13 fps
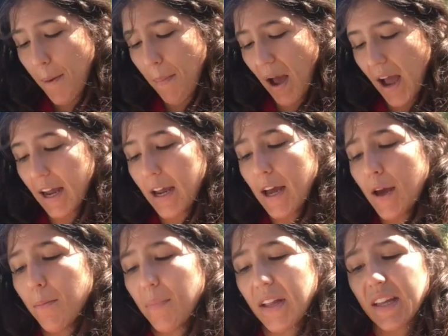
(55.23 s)
by
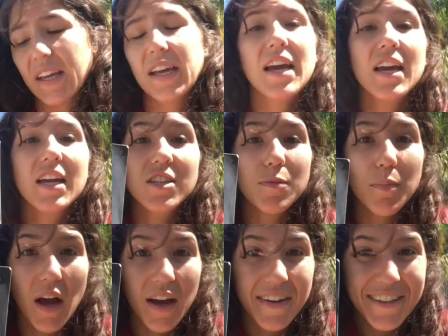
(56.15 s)
Bailey
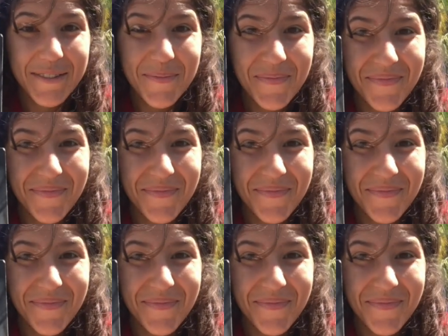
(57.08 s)
Chapana.